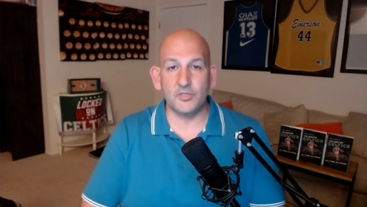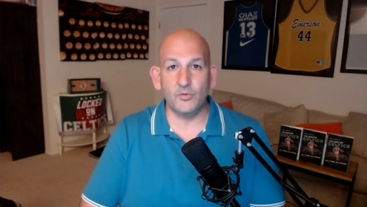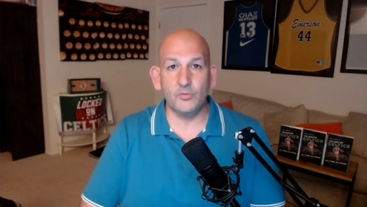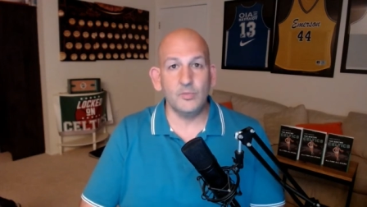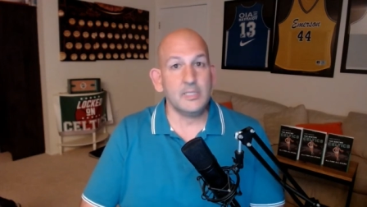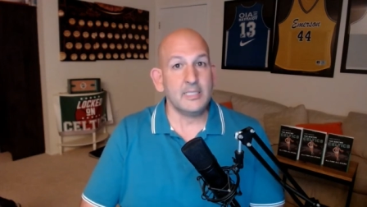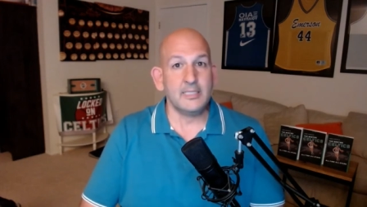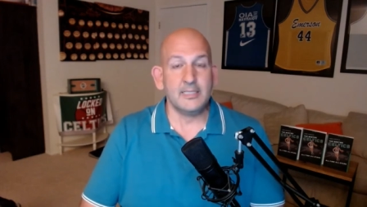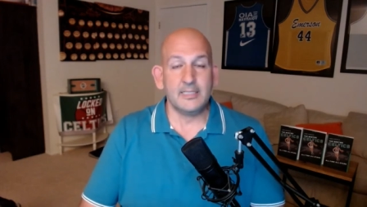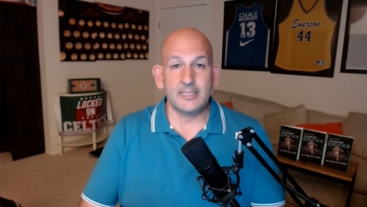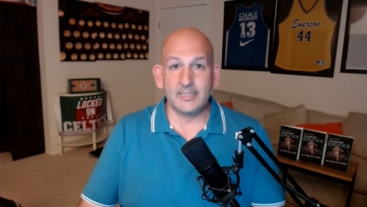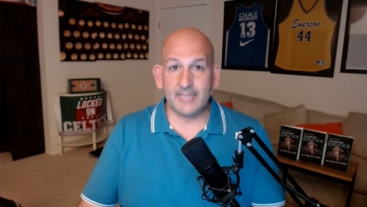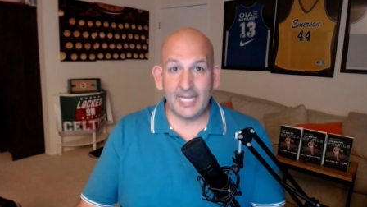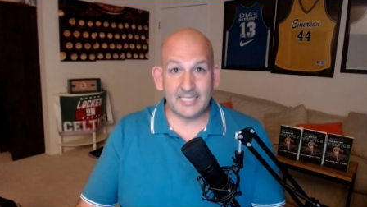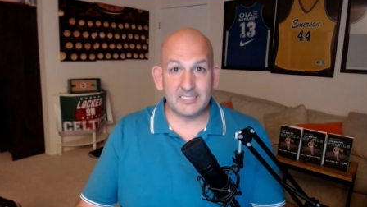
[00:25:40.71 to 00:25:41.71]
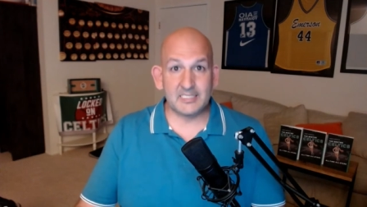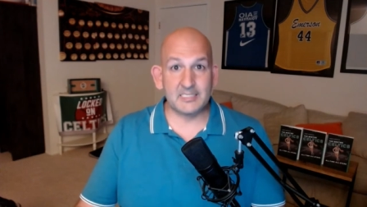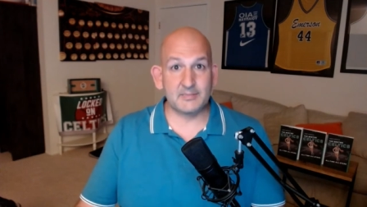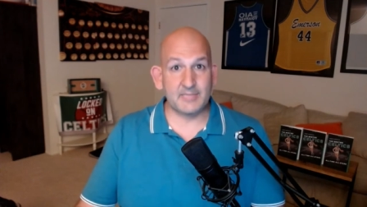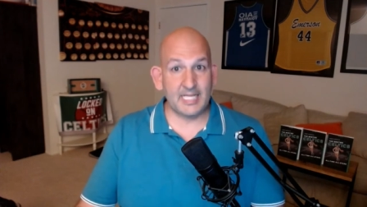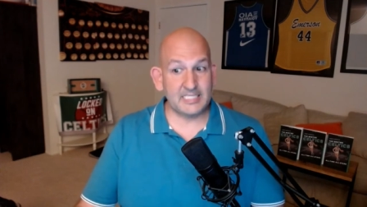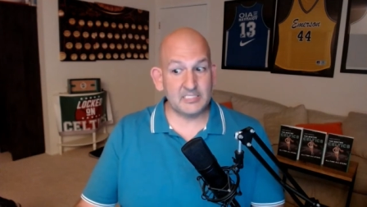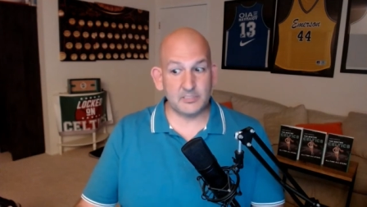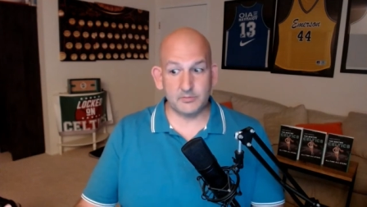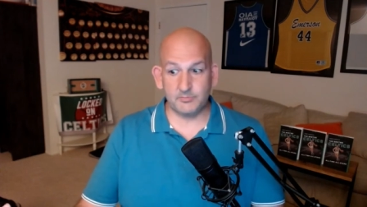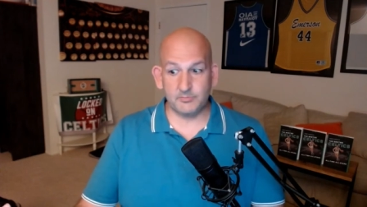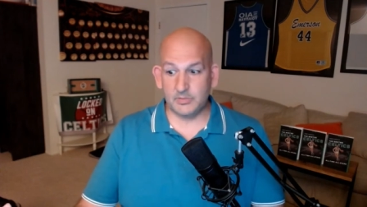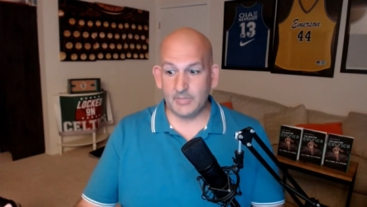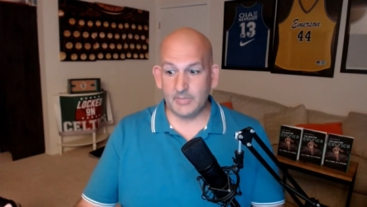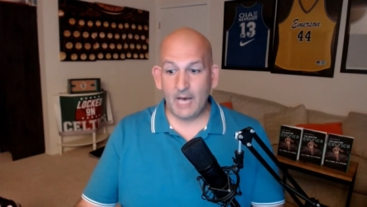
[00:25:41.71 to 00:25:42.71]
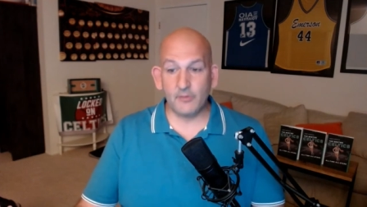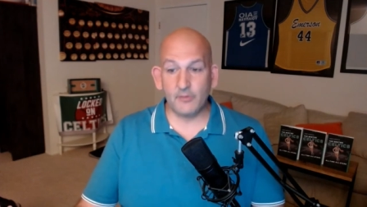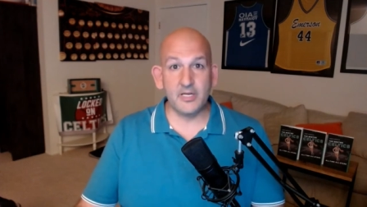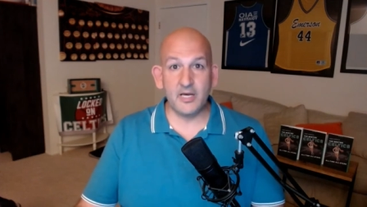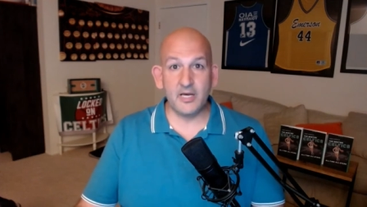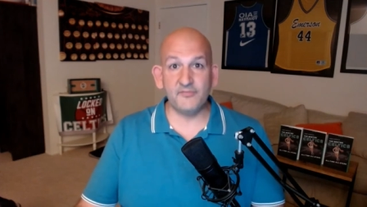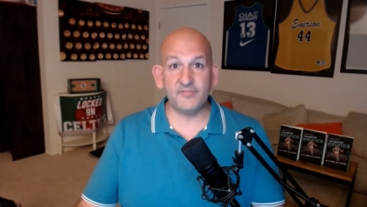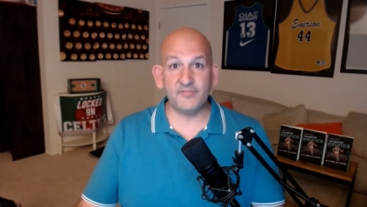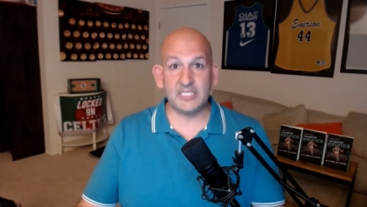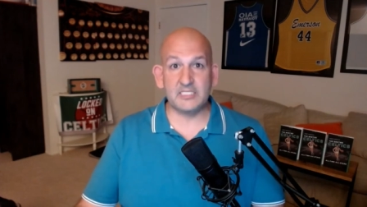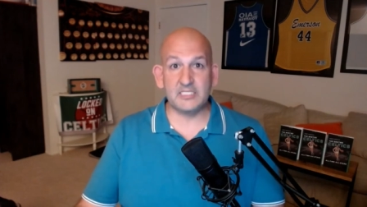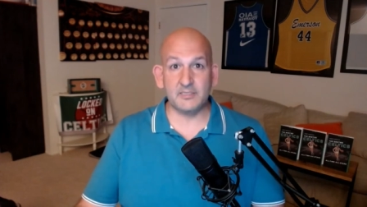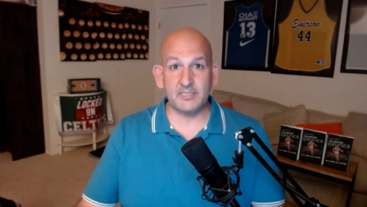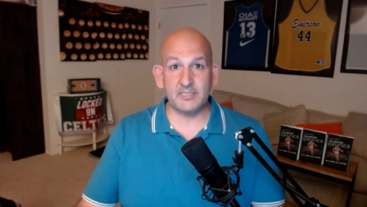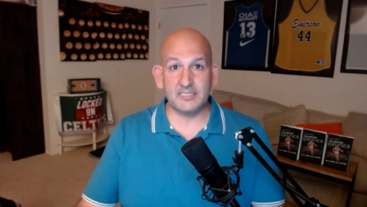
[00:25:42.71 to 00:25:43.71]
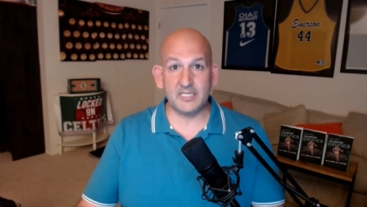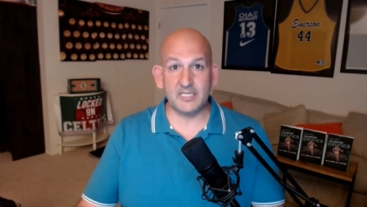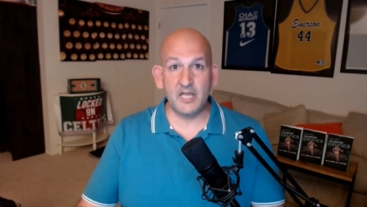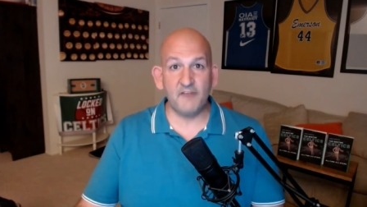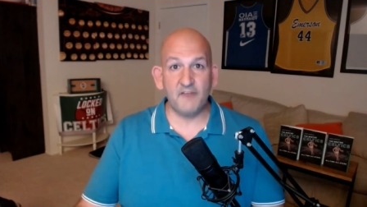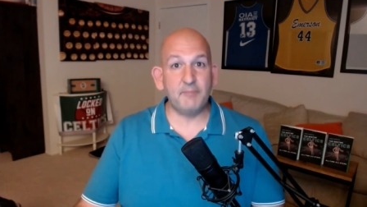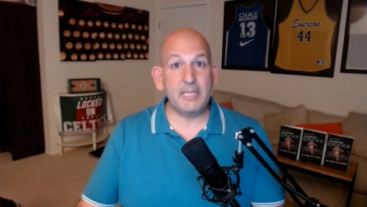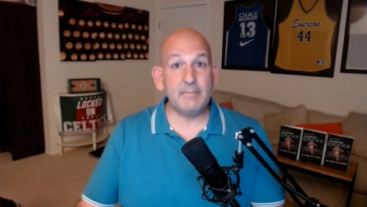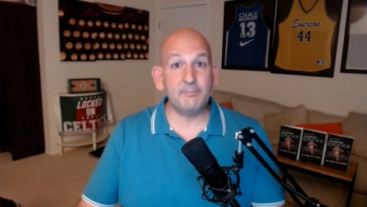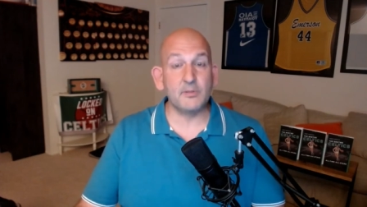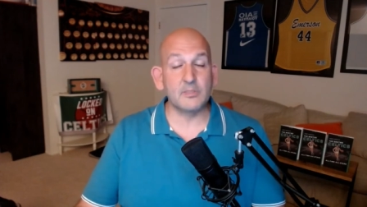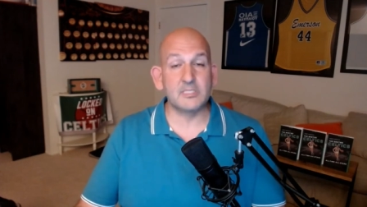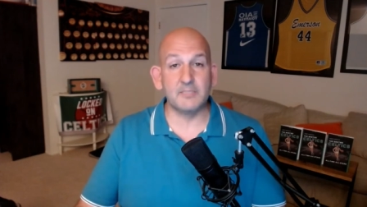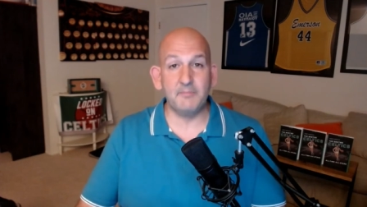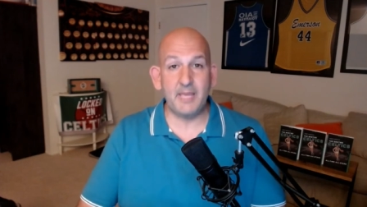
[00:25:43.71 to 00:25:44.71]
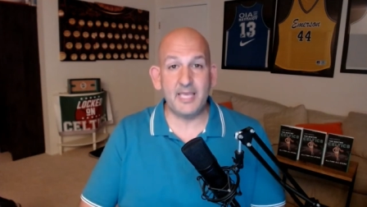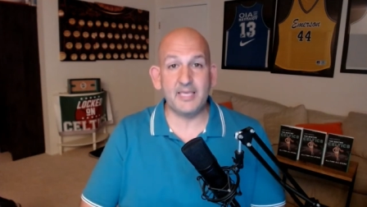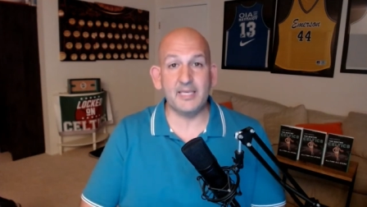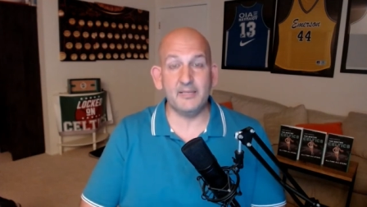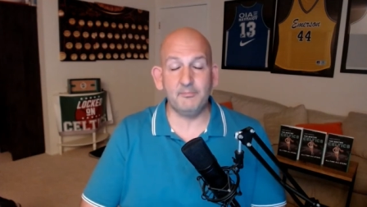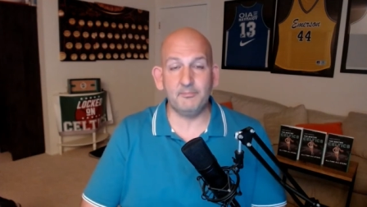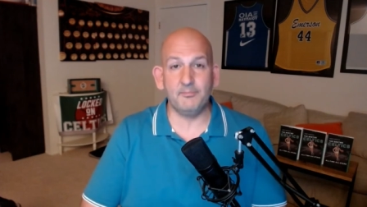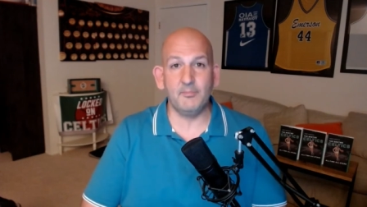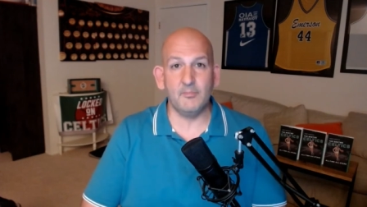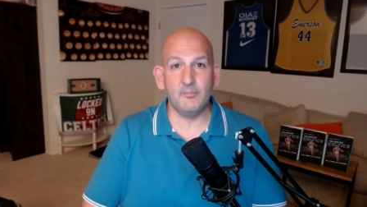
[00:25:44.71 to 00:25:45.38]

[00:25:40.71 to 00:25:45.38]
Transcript: So that's that's loud enough. That's that's enough people to make it,